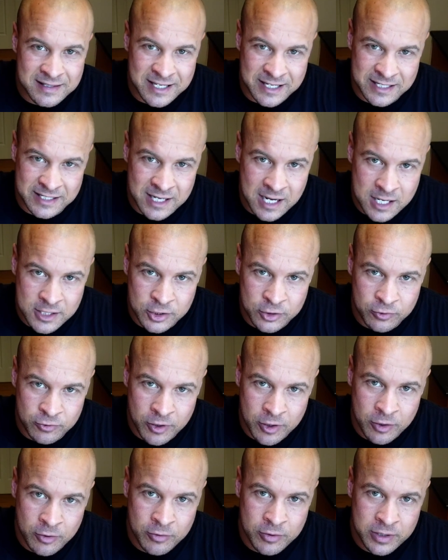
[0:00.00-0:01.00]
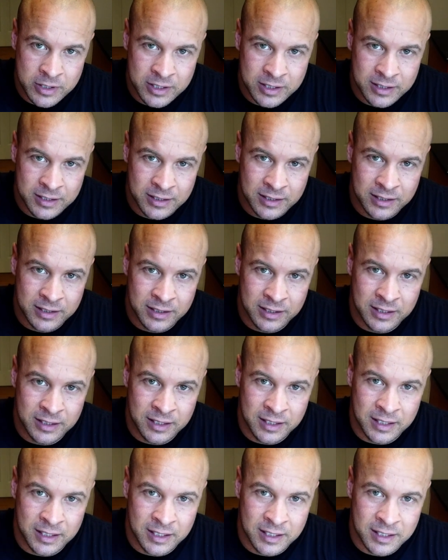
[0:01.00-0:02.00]
testosterone,
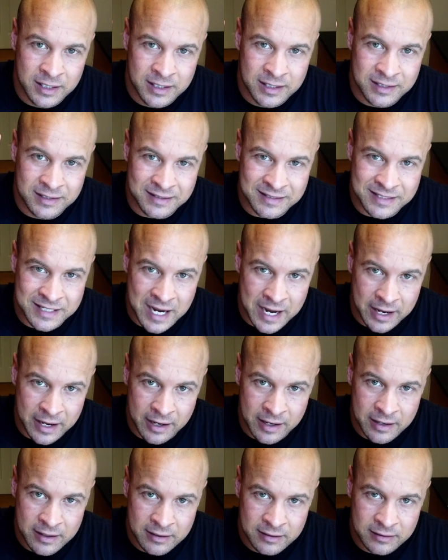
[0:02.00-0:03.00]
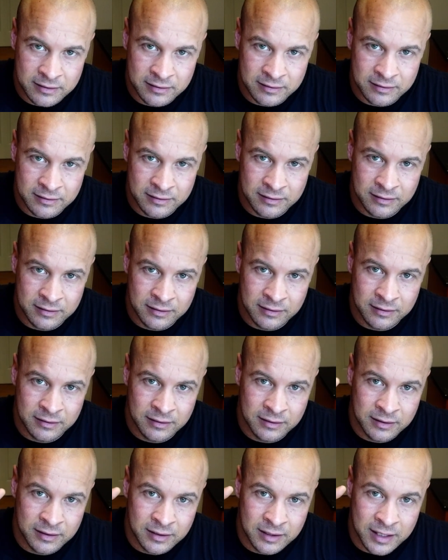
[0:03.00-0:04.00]
Deca,
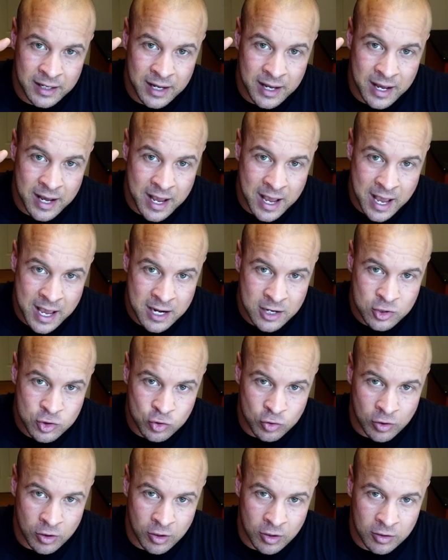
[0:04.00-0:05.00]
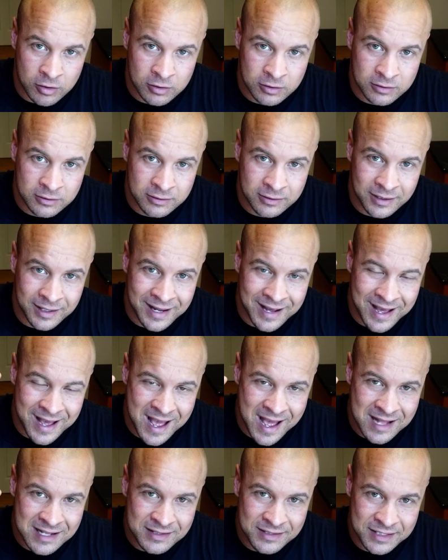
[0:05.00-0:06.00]
Anadrol,
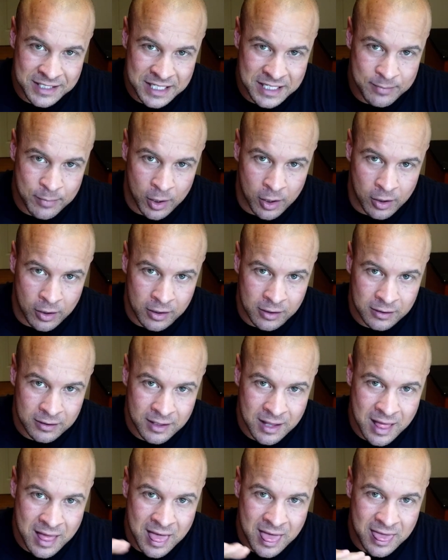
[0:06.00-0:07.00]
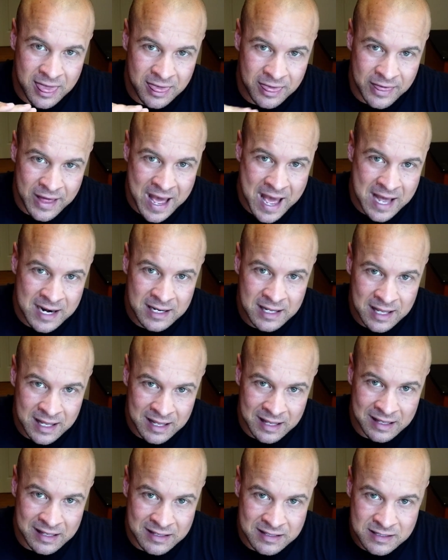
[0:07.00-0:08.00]
and D-ball. That
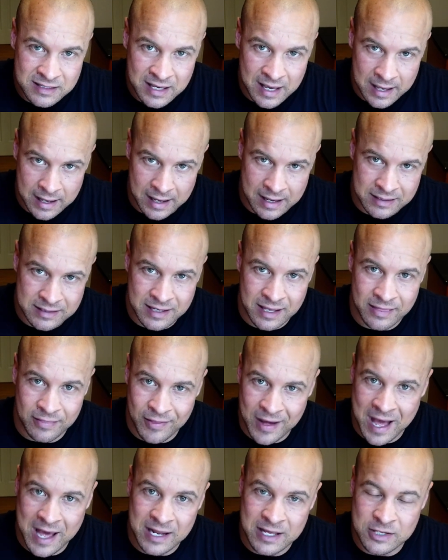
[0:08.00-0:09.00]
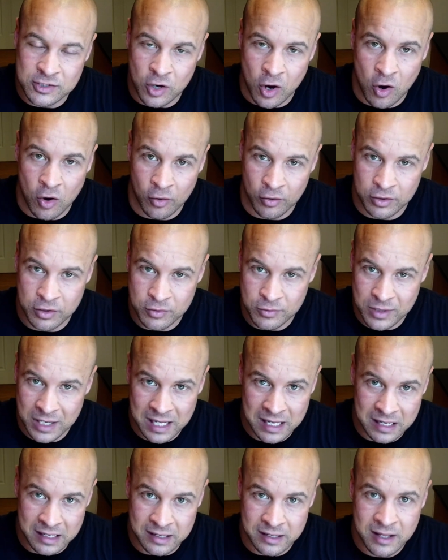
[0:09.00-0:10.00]
is it. That is all you
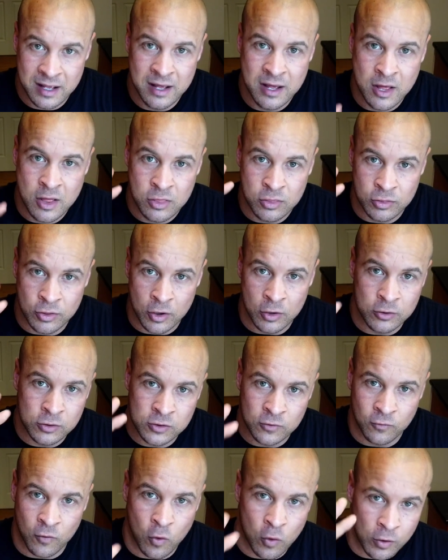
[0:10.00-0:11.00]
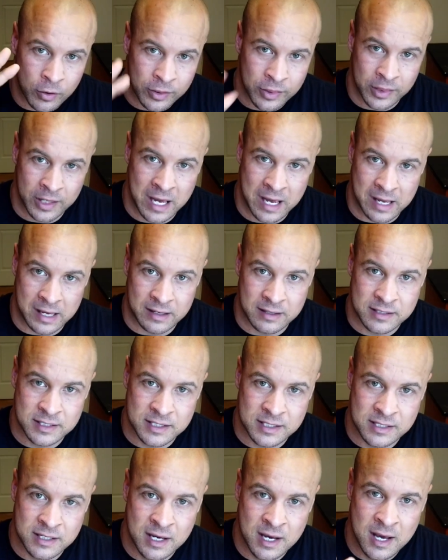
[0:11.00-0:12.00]
need. Those four
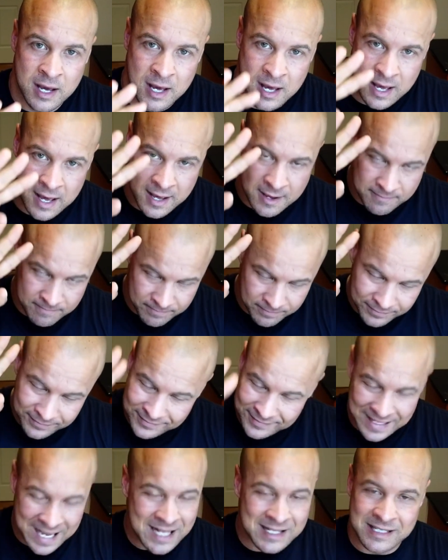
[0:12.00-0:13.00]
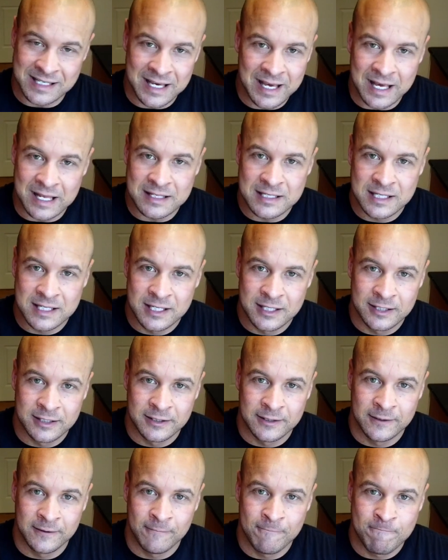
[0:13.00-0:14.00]
things. That's it.
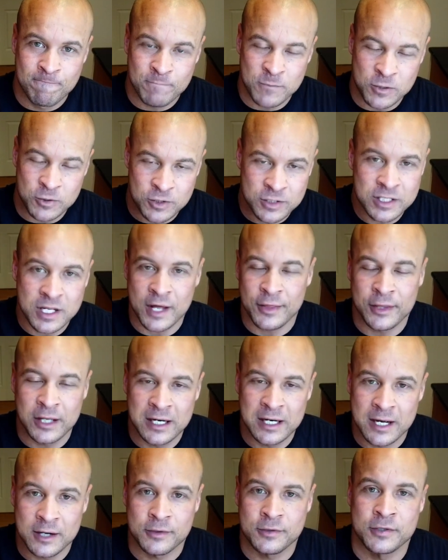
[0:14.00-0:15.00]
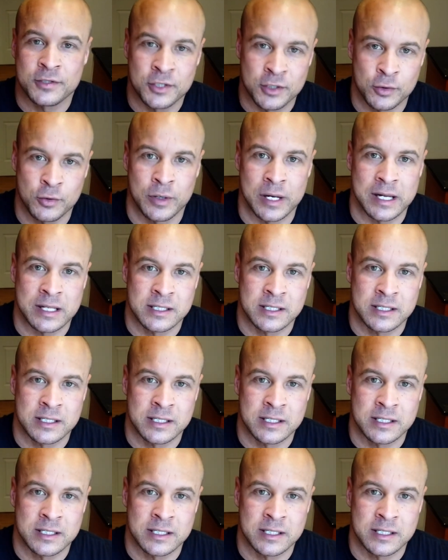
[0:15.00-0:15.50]
There's nothing else to